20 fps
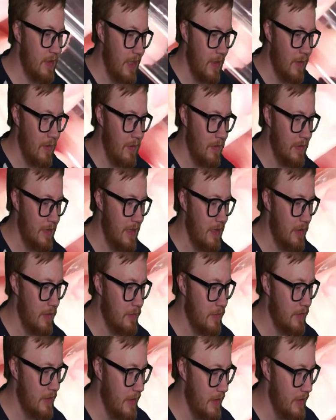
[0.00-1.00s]
All
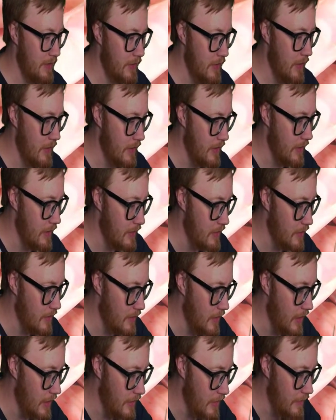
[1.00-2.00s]
yellows, they suck
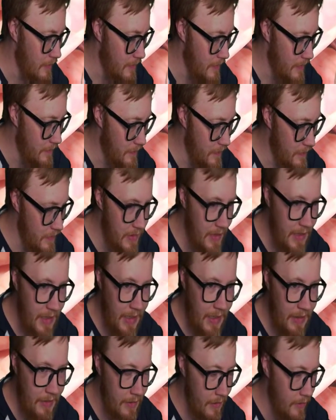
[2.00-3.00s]
kind of. If you see
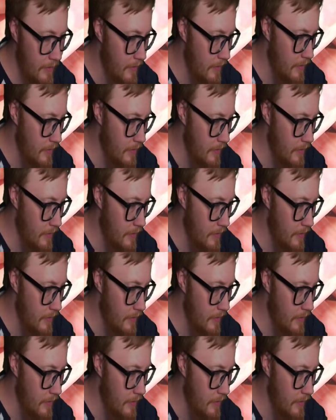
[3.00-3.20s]
here,